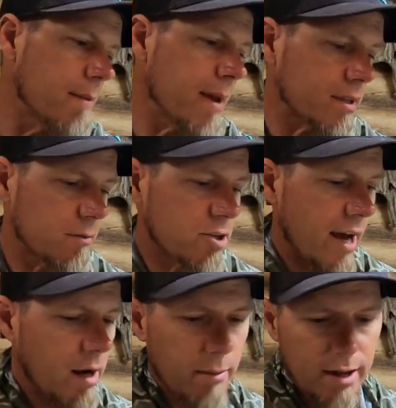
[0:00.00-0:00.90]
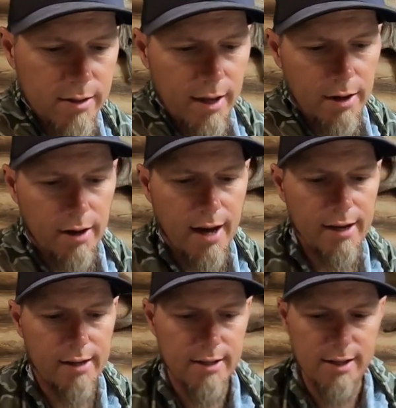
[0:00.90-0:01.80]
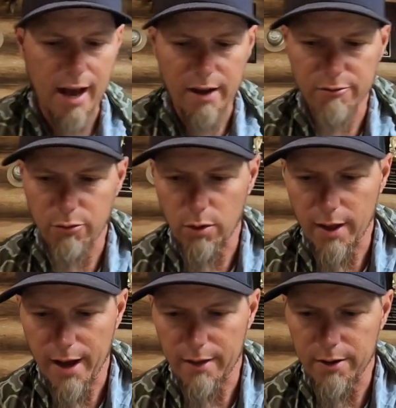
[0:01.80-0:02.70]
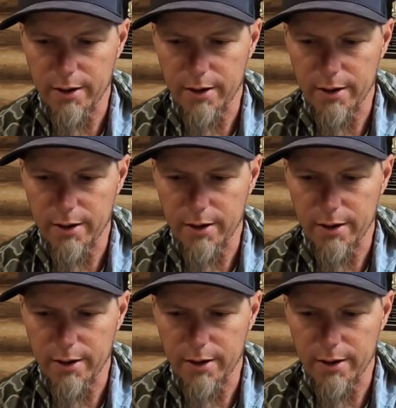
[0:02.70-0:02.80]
They make some chatterbaits that are kind of designed for that.